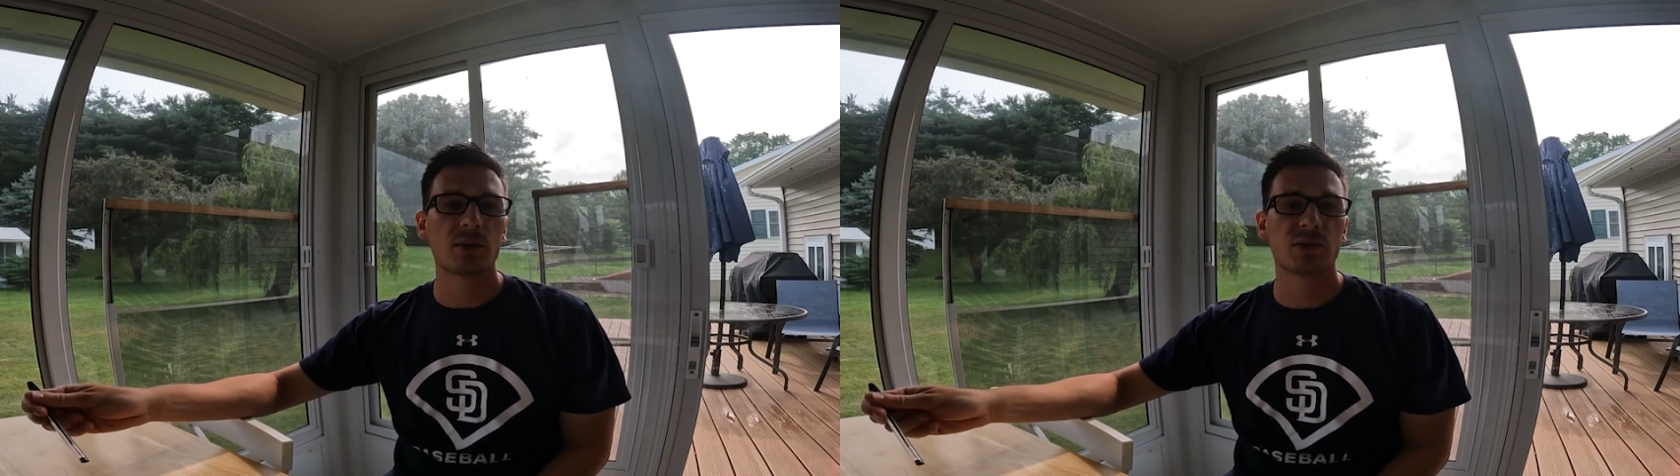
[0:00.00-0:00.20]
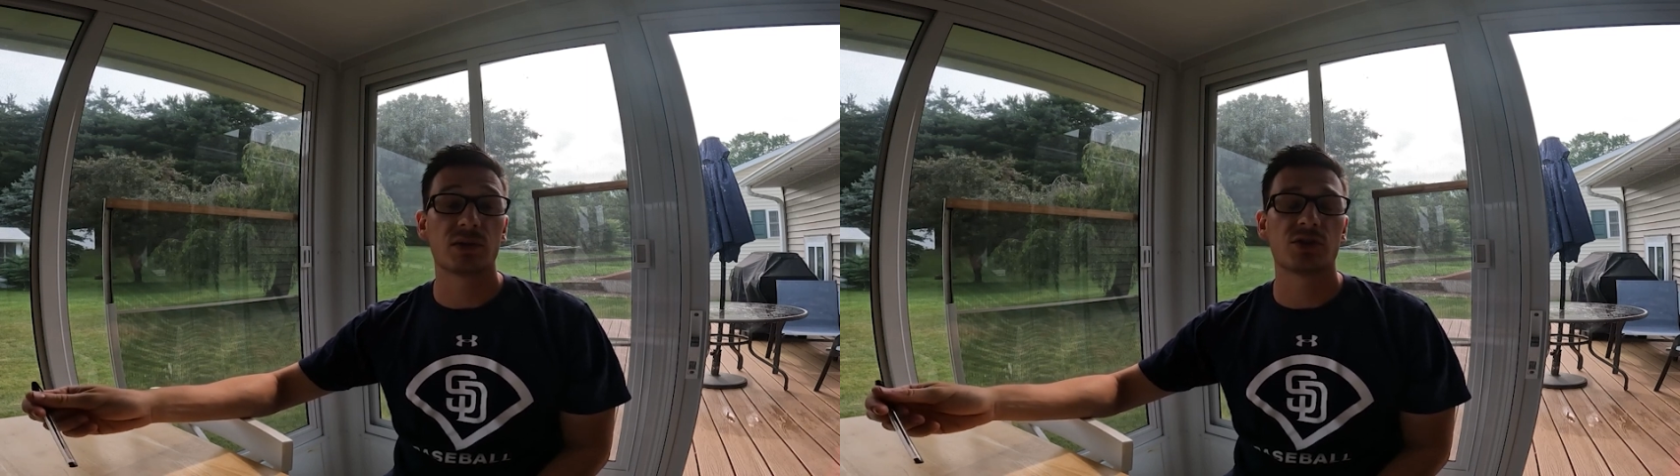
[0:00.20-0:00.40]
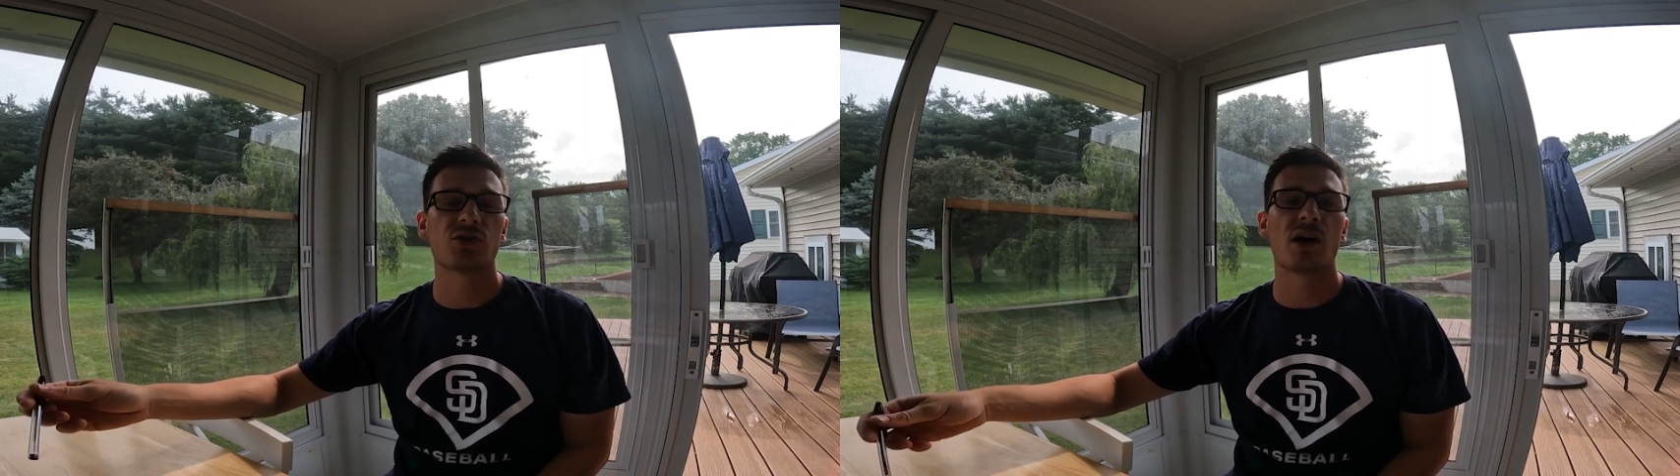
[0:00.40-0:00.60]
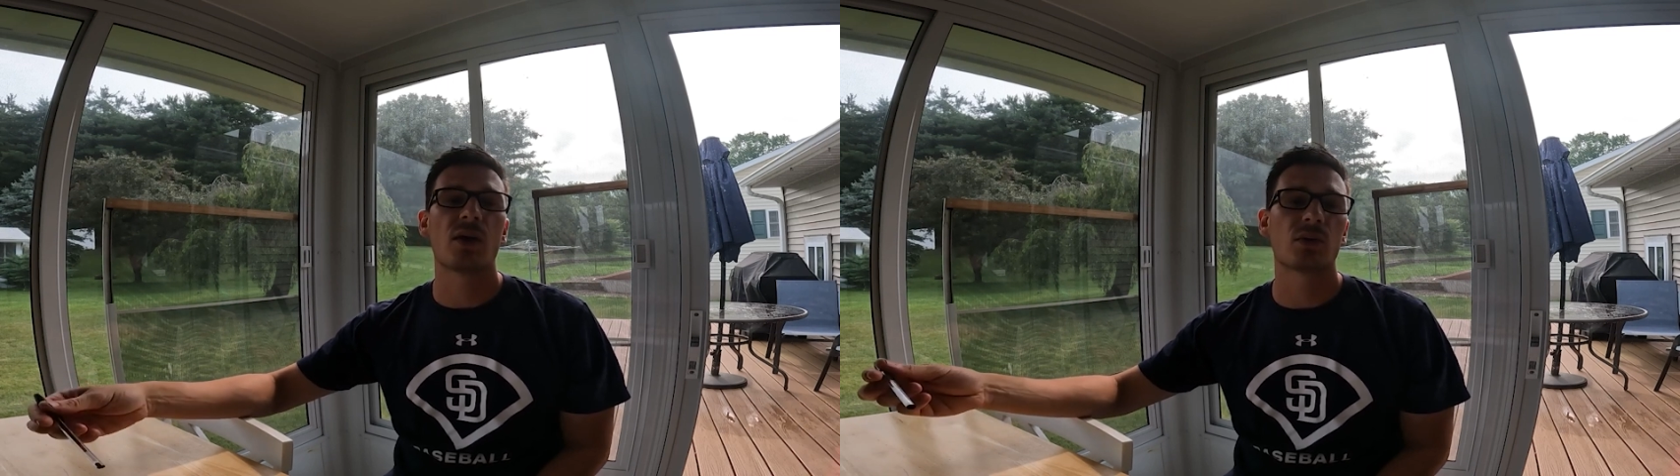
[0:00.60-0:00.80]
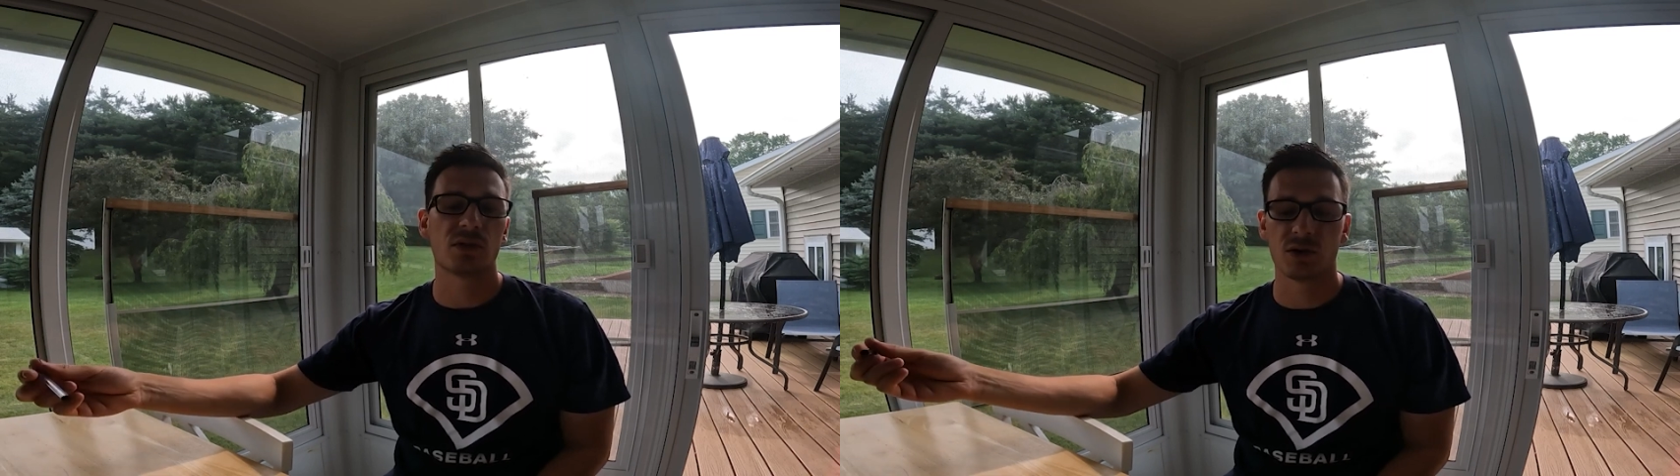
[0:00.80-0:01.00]
I was going to
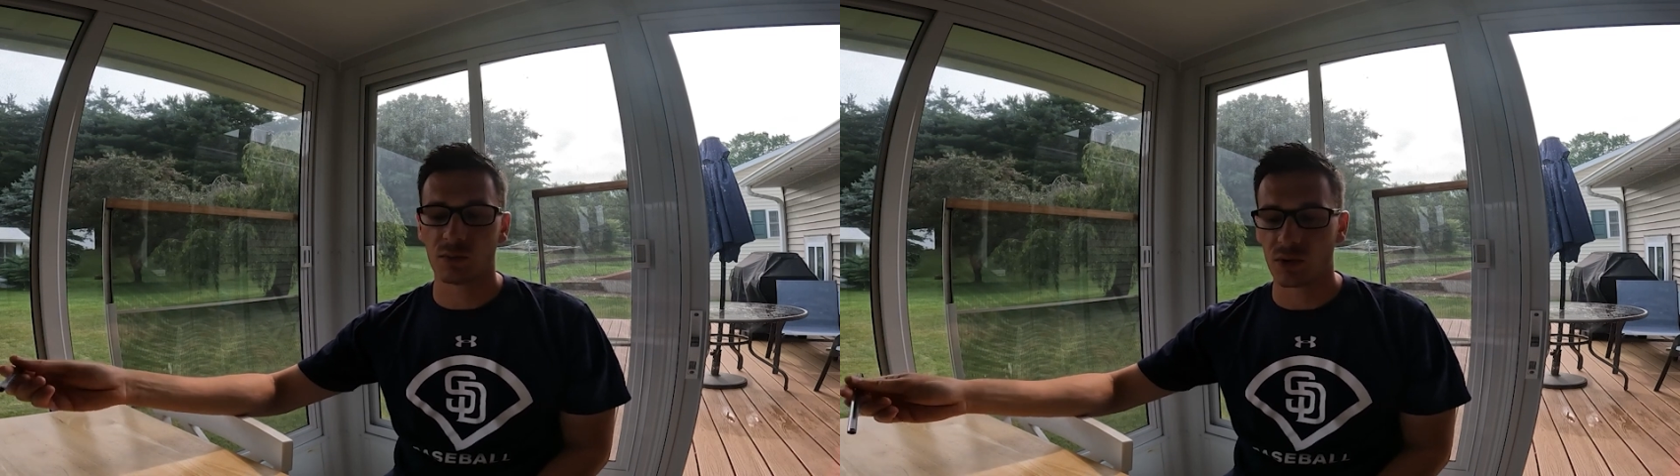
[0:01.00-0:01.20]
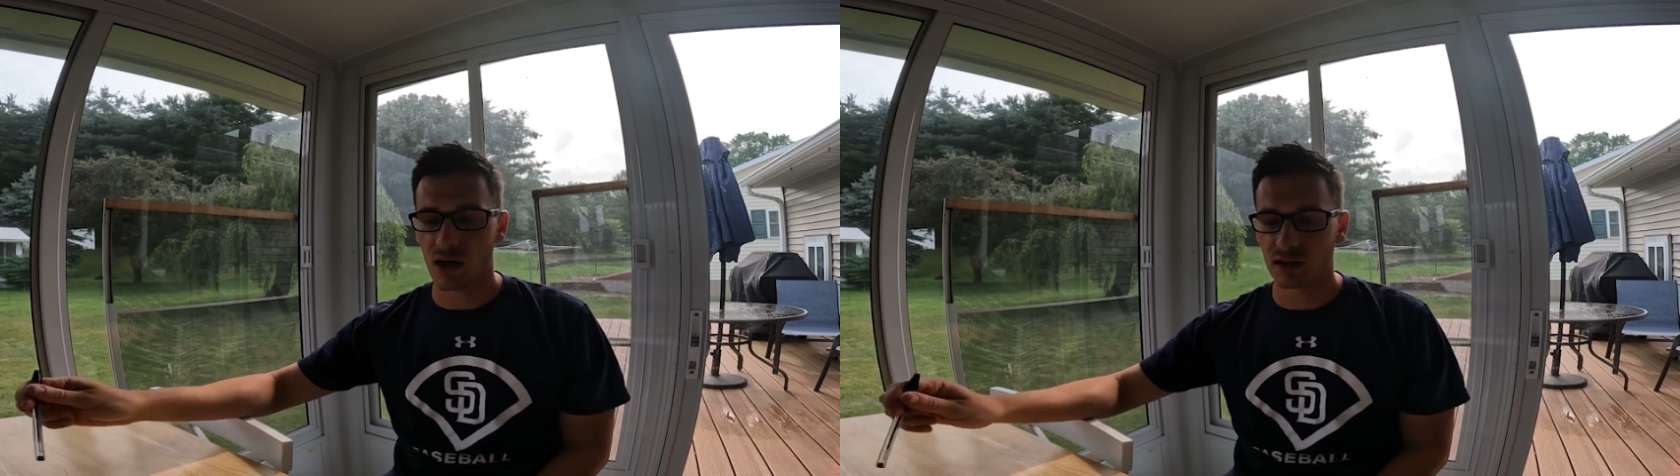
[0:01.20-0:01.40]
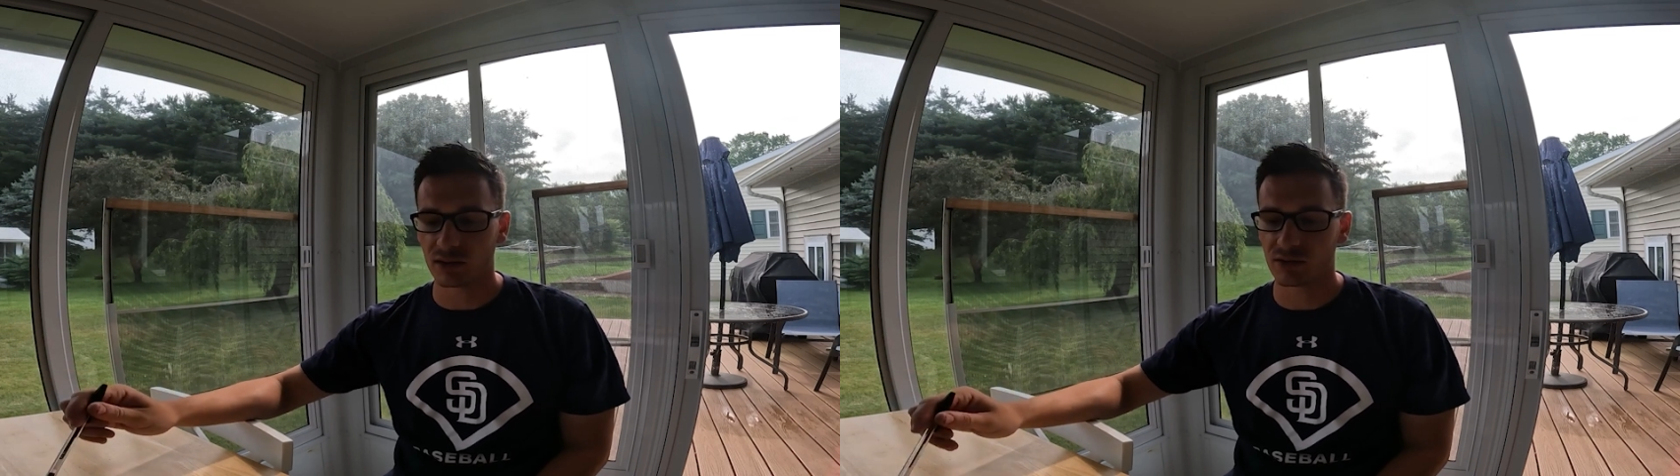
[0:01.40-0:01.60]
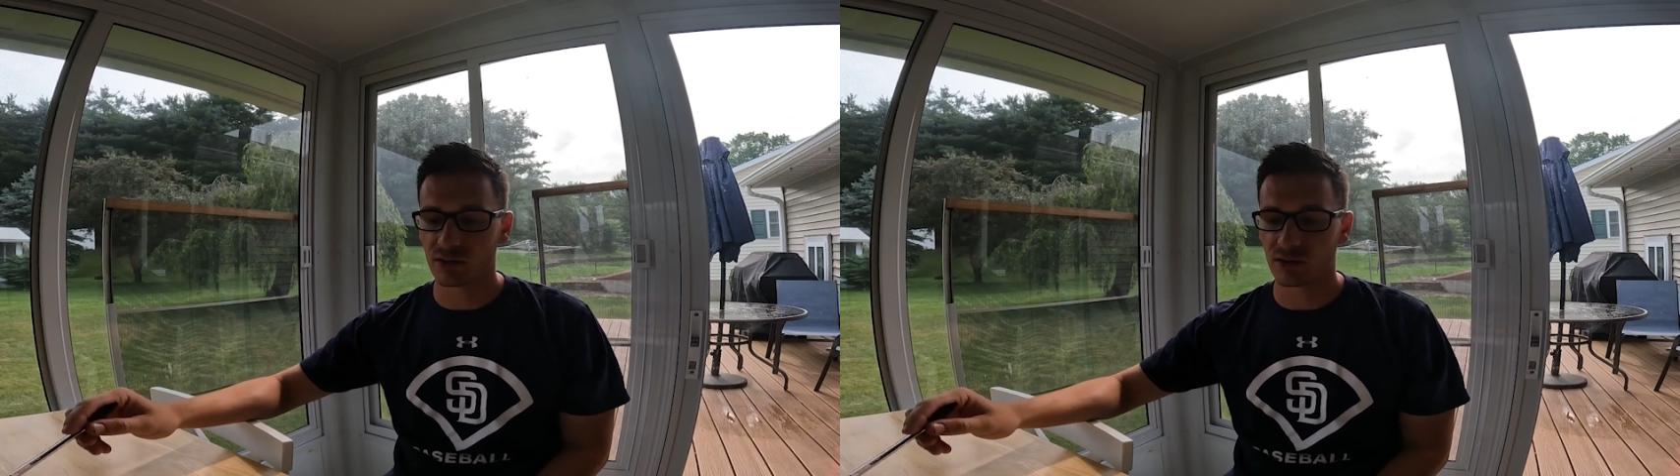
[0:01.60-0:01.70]
try one of their products.